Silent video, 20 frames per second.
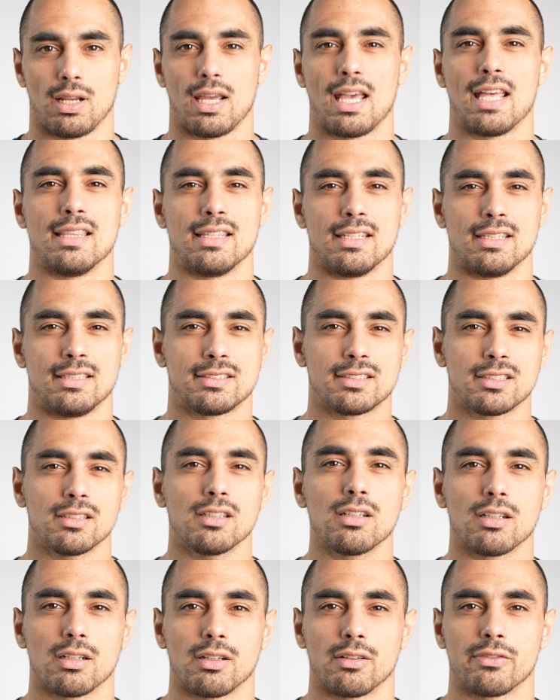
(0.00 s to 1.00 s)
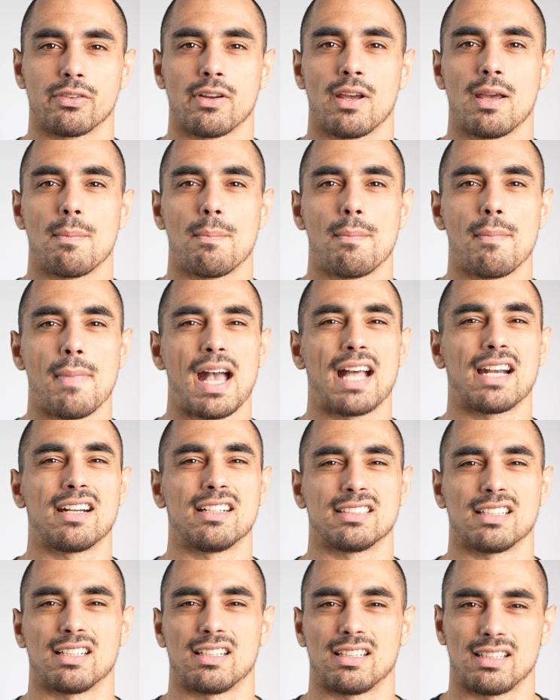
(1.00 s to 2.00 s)
and the serve
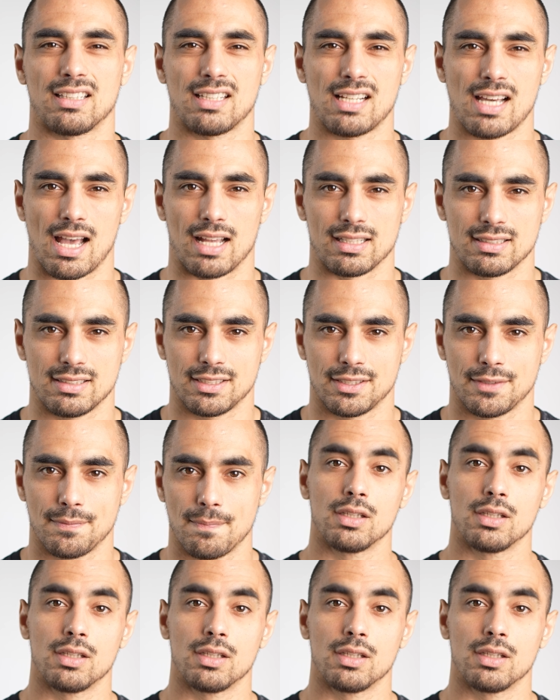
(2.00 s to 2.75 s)
matters a lot.